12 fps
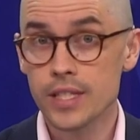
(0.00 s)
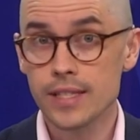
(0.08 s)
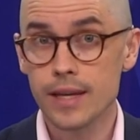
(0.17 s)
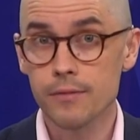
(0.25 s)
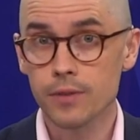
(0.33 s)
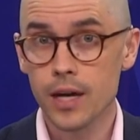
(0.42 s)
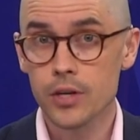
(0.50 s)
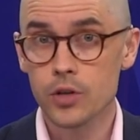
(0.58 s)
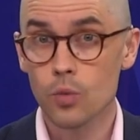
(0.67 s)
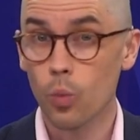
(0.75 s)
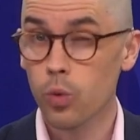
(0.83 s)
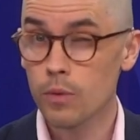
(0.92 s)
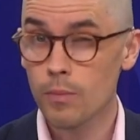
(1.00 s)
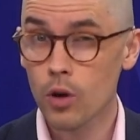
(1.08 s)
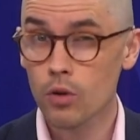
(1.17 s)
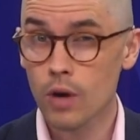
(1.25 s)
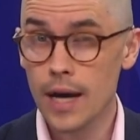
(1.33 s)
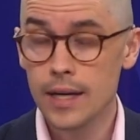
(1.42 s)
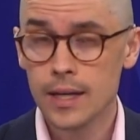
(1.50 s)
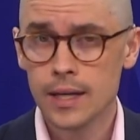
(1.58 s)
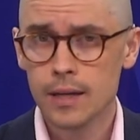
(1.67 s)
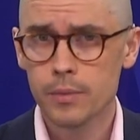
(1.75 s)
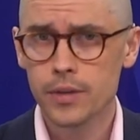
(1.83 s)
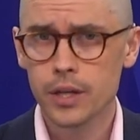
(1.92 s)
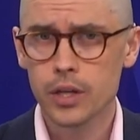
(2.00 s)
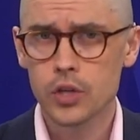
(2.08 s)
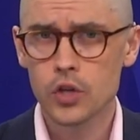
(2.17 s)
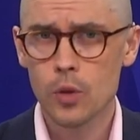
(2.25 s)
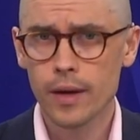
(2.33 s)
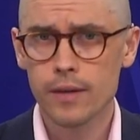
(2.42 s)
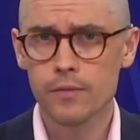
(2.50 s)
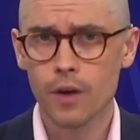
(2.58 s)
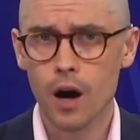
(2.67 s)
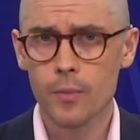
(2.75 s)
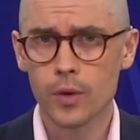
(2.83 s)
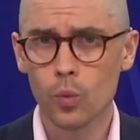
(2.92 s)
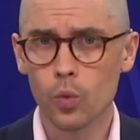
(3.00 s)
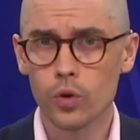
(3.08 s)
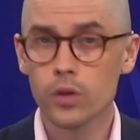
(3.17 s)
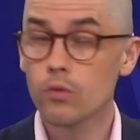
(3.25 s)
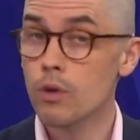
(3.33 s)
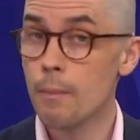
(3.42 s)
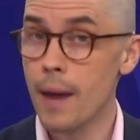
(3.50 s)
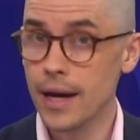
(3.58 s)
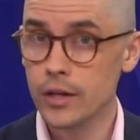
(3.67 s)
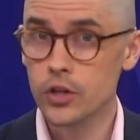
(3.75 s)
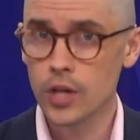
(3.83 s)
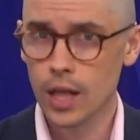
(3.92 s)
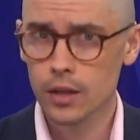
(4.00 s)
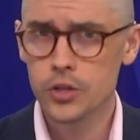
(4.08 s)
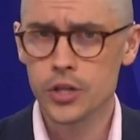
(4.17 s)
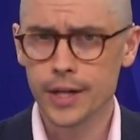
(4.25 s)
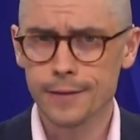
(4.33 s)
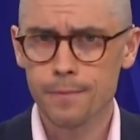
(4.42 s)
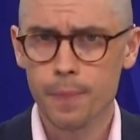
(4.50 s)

said inflation would moderate, but the consumer environment would remain challenging.